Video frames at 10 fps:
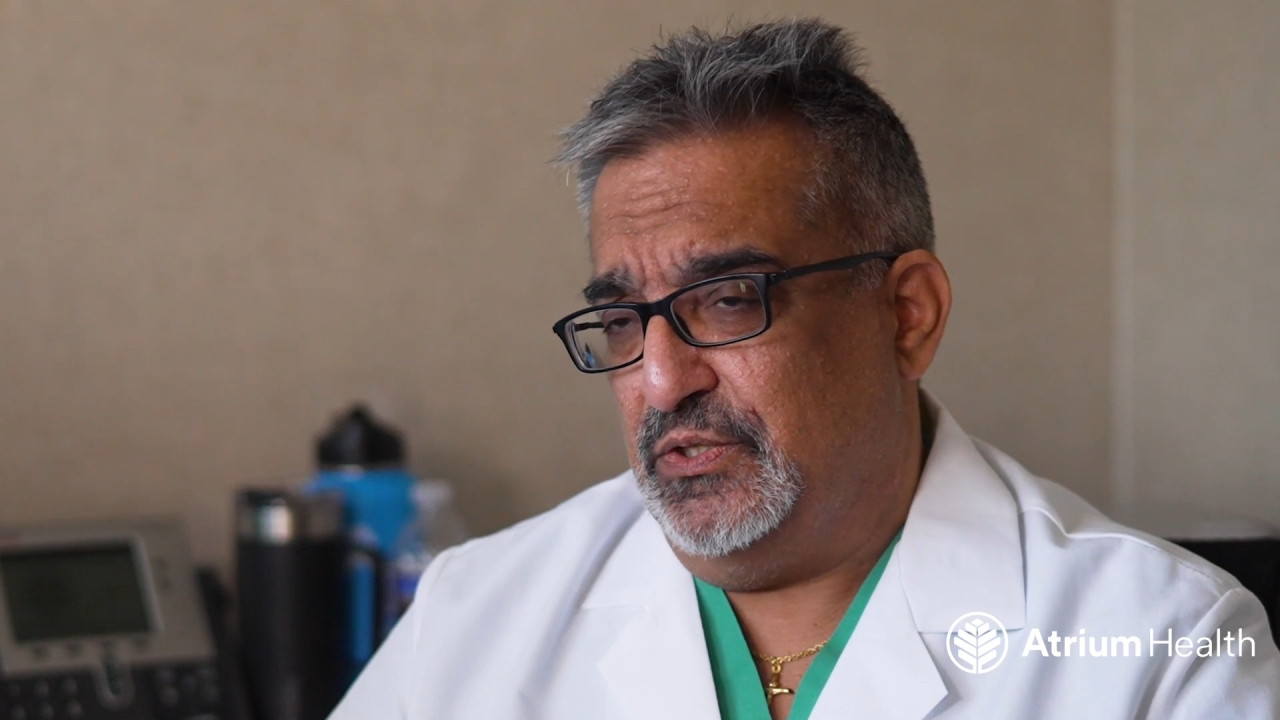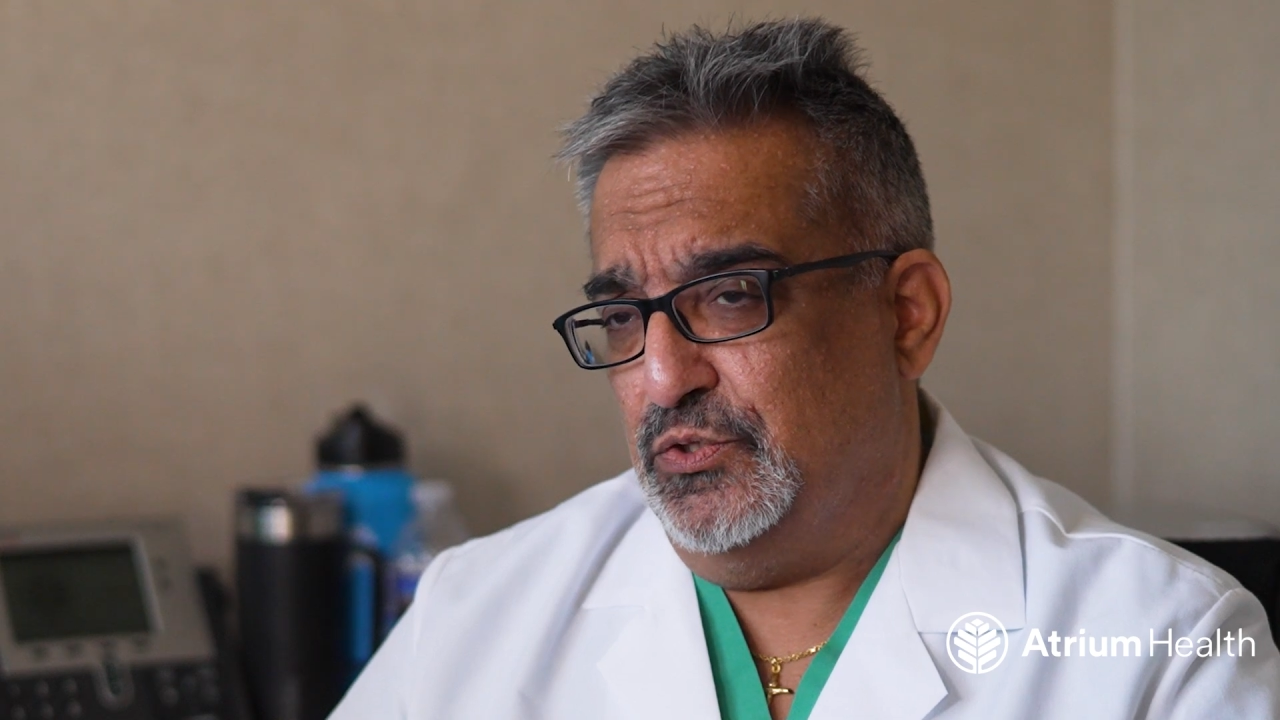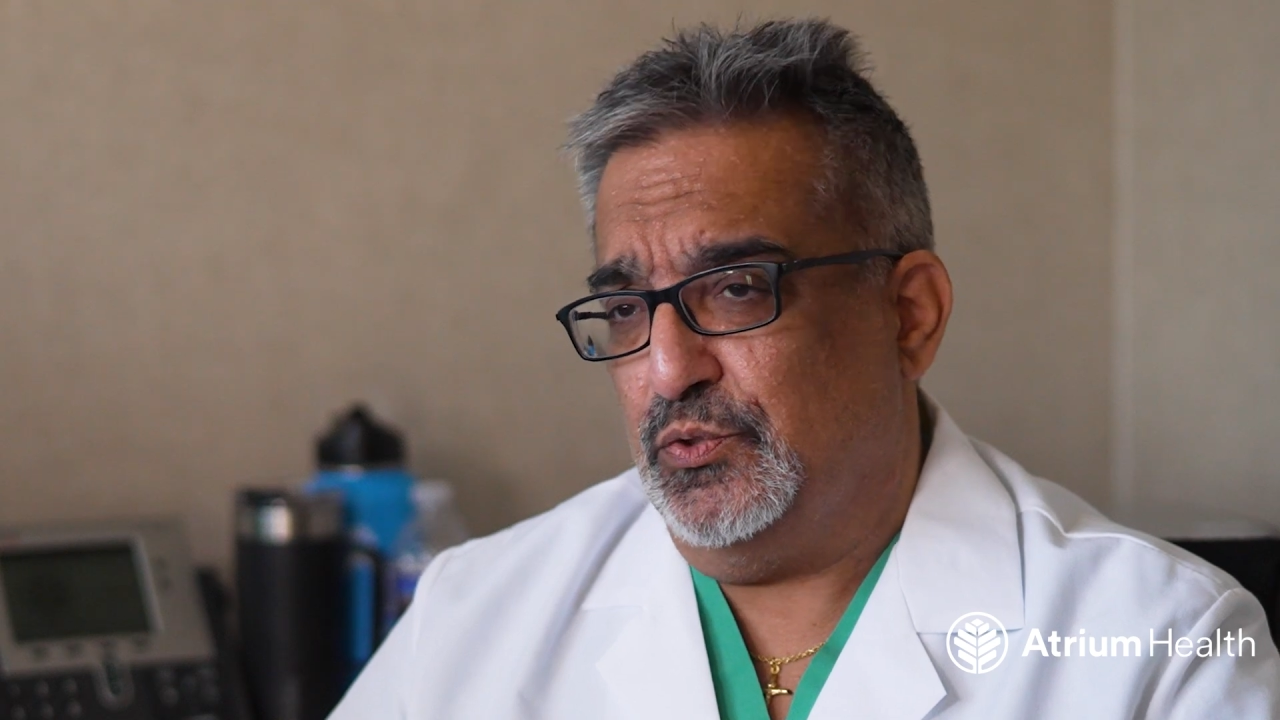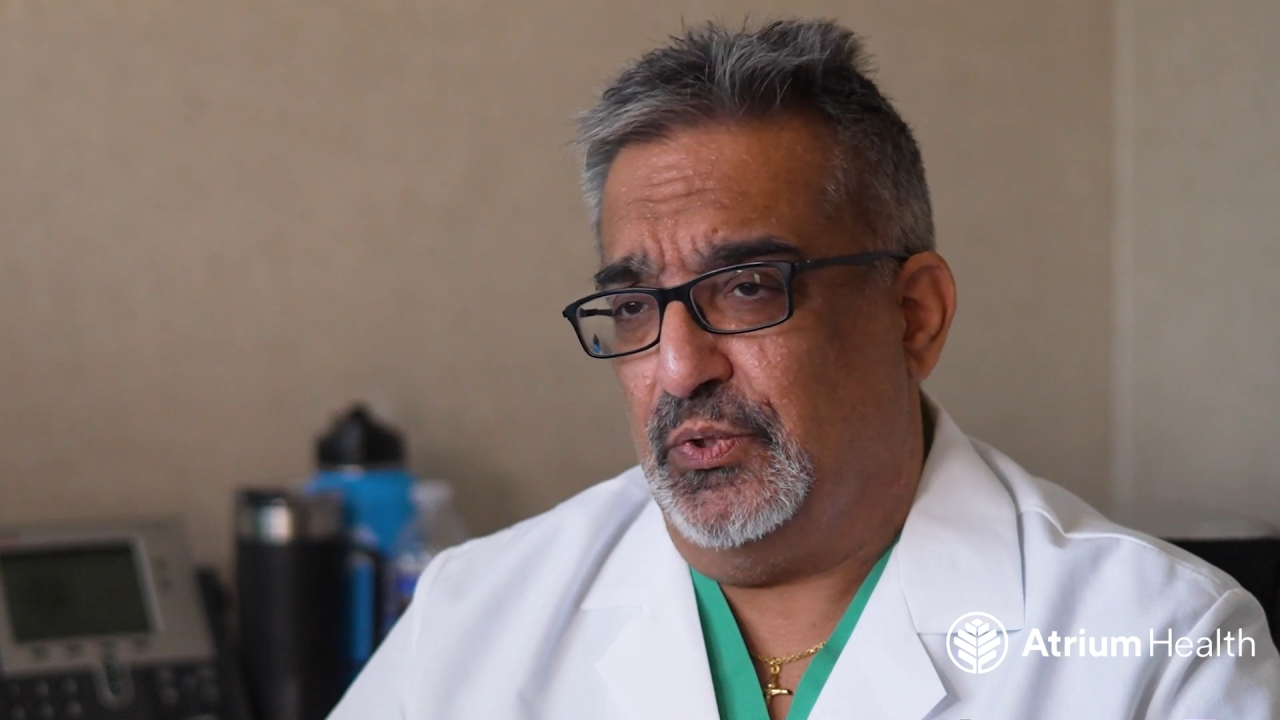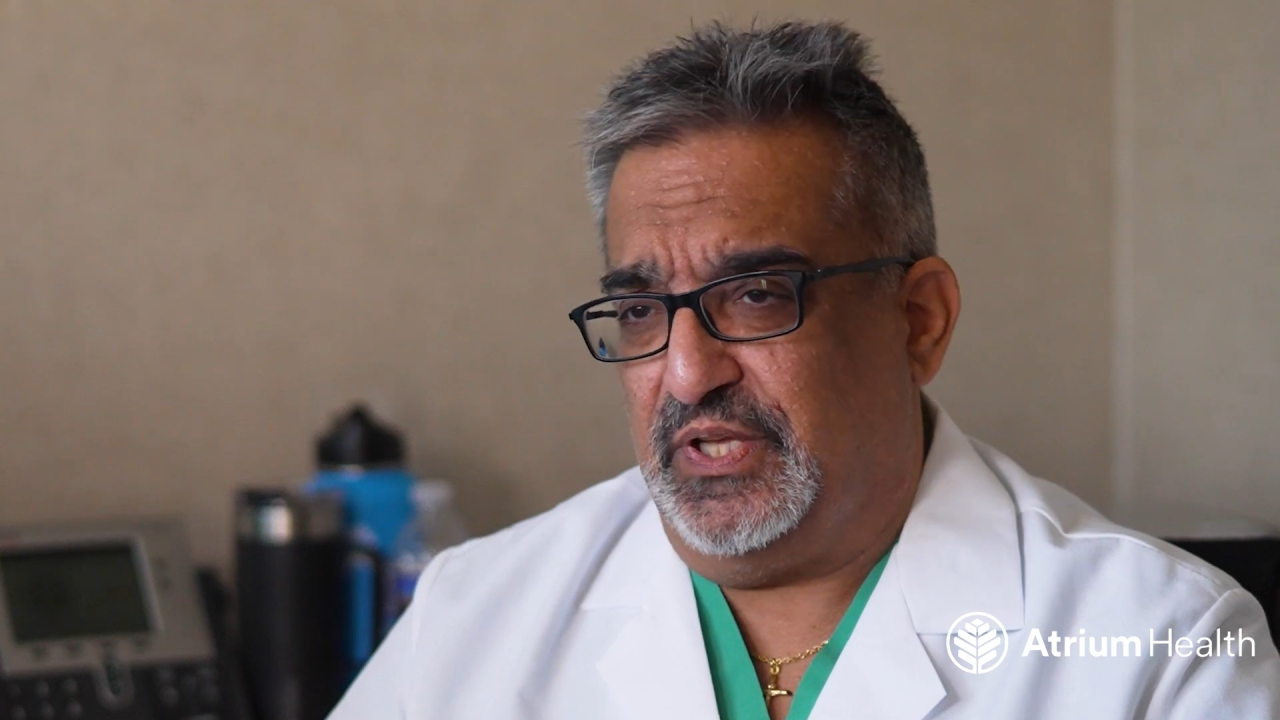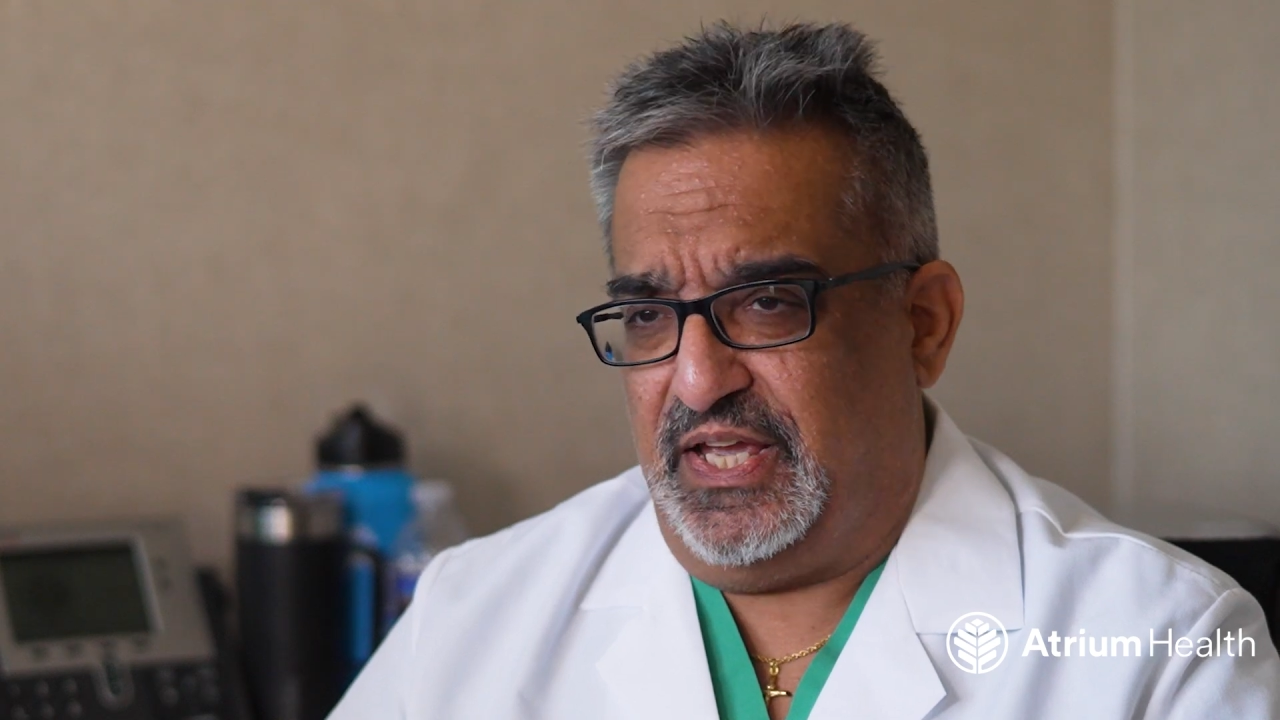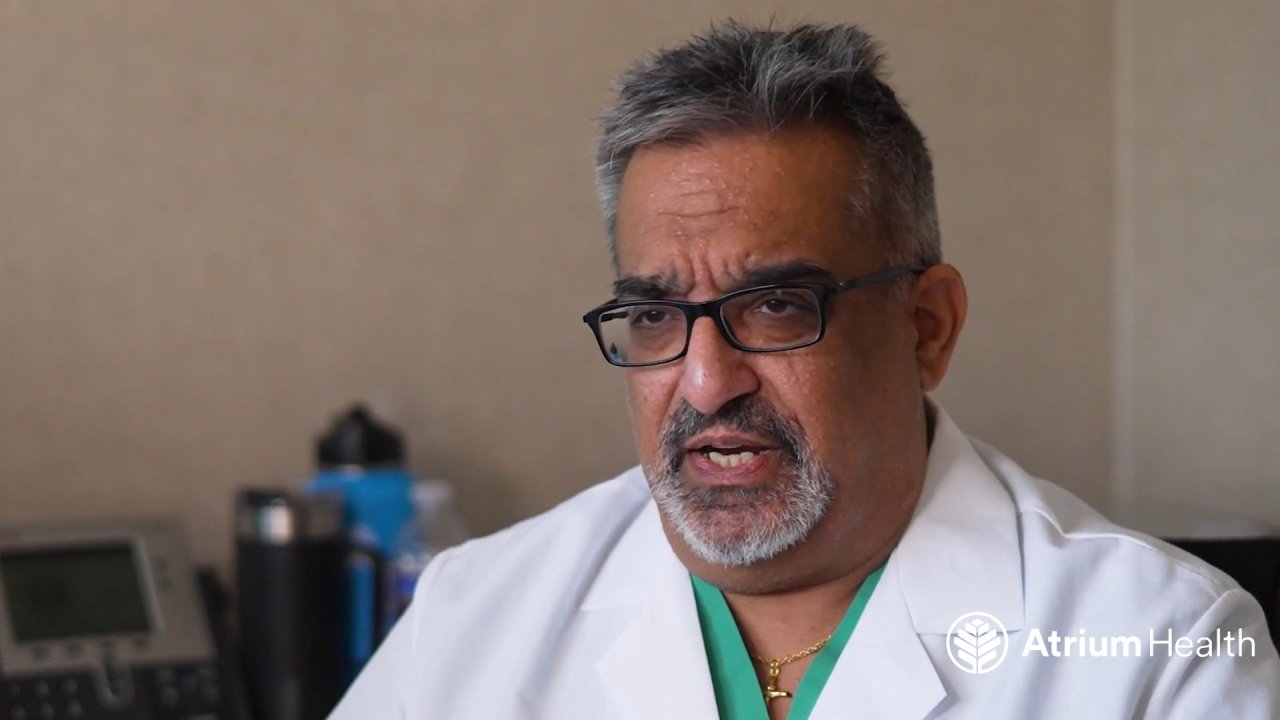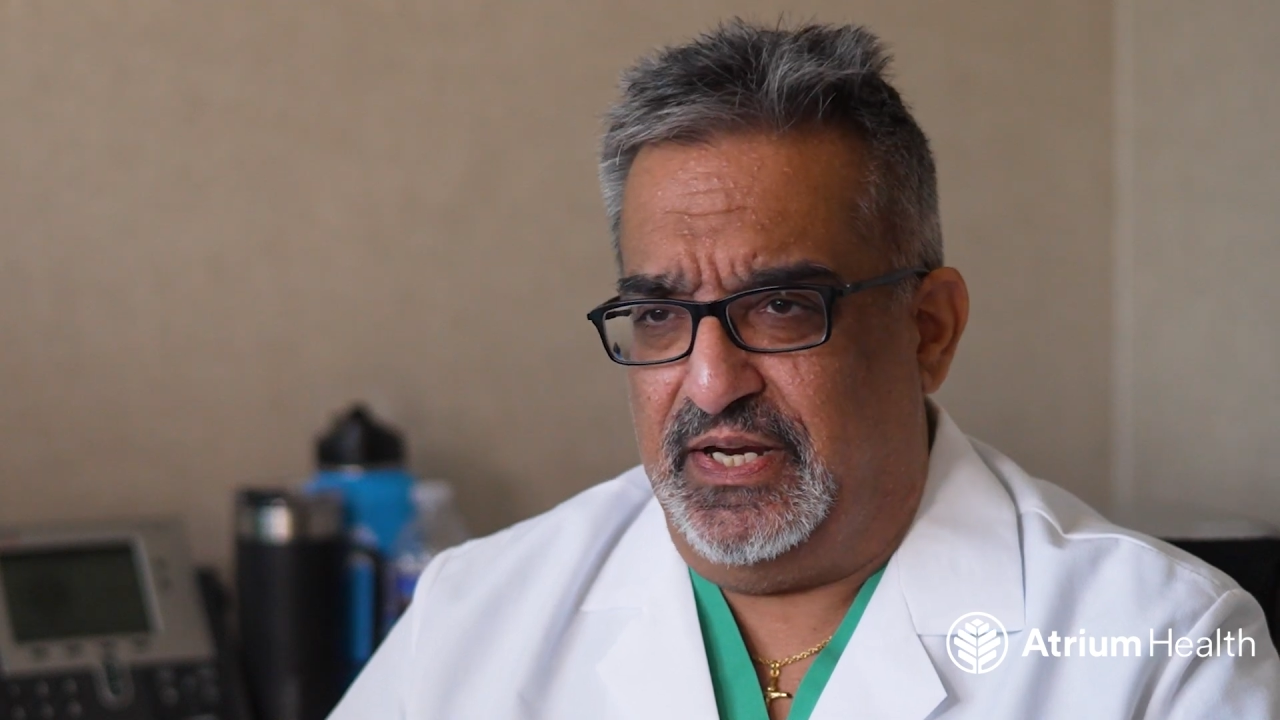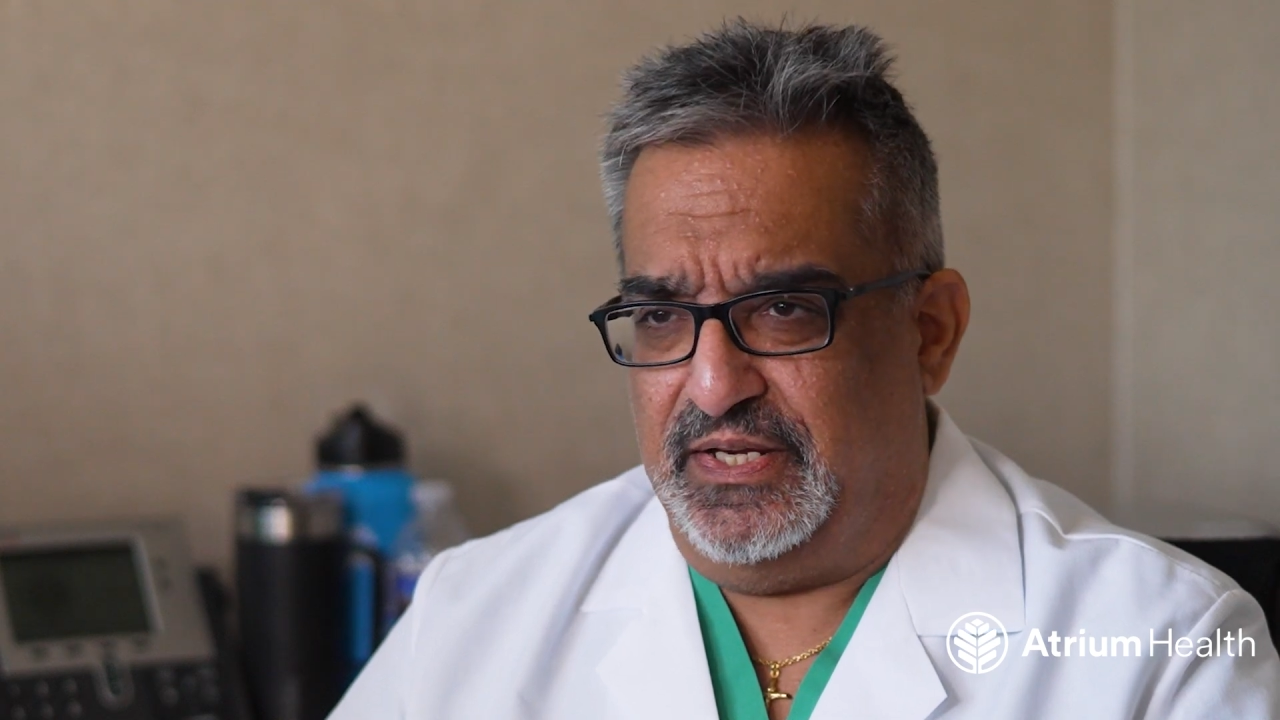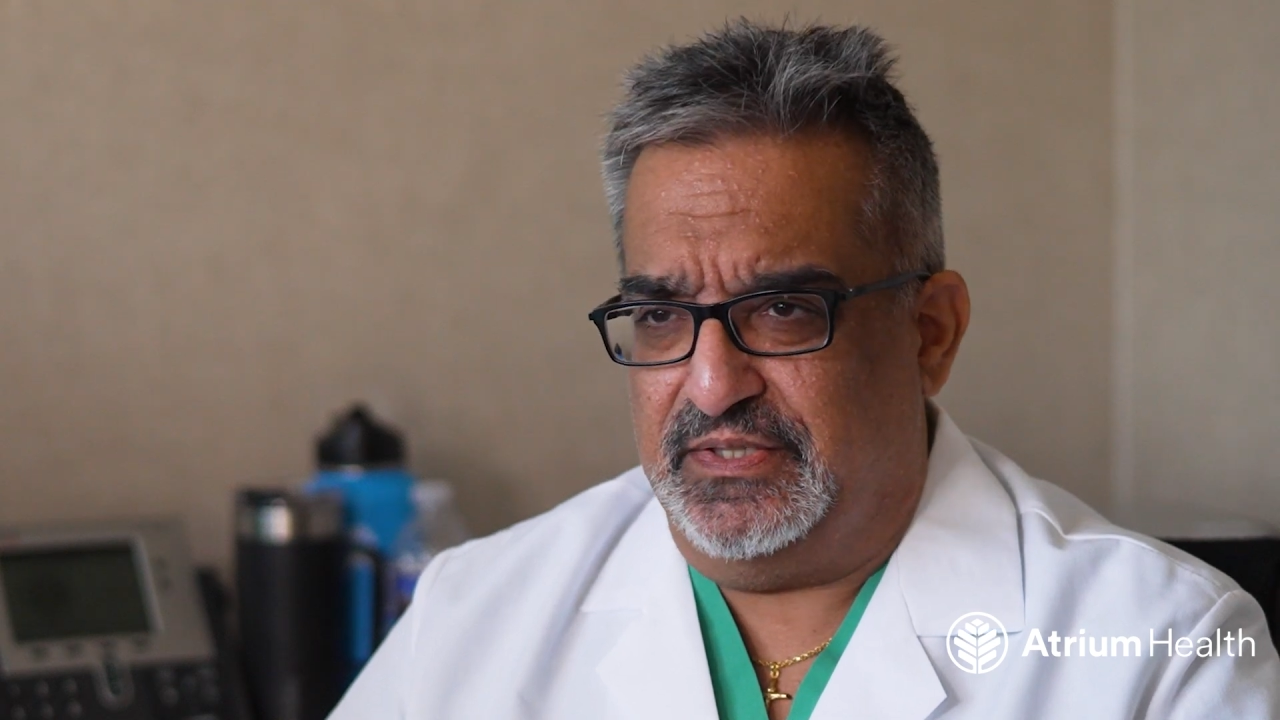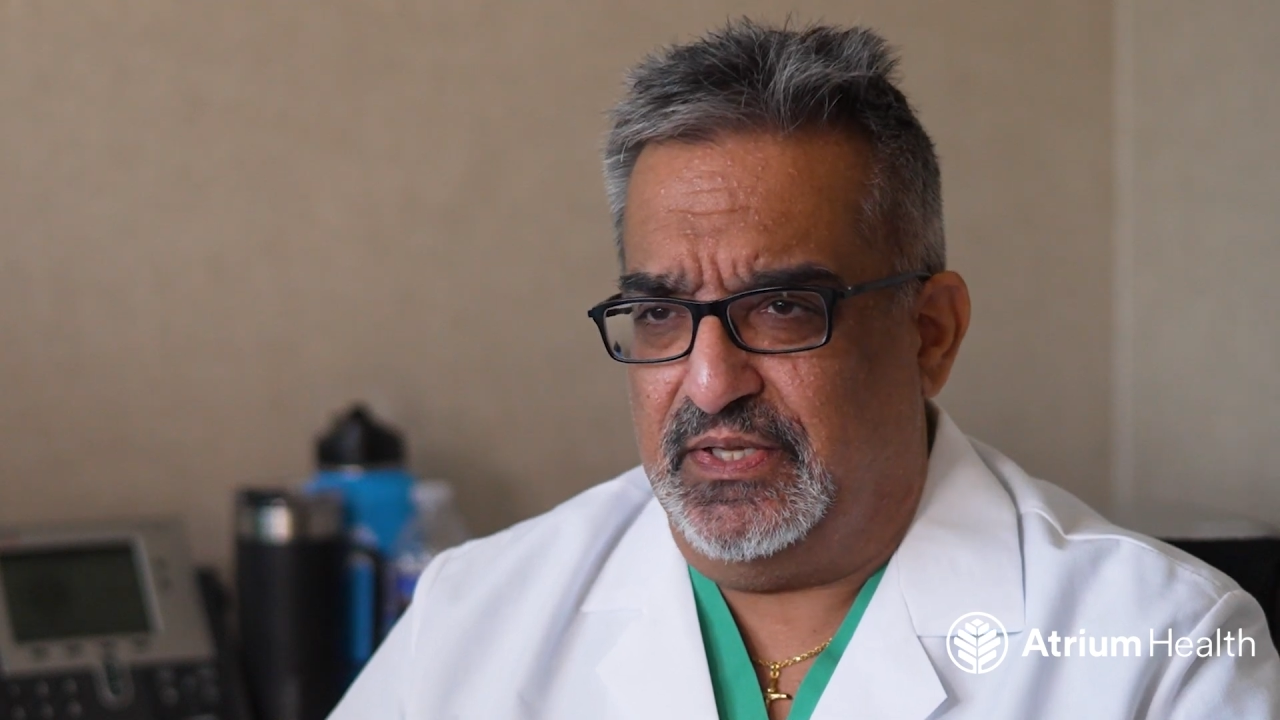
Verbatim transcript: usual candidates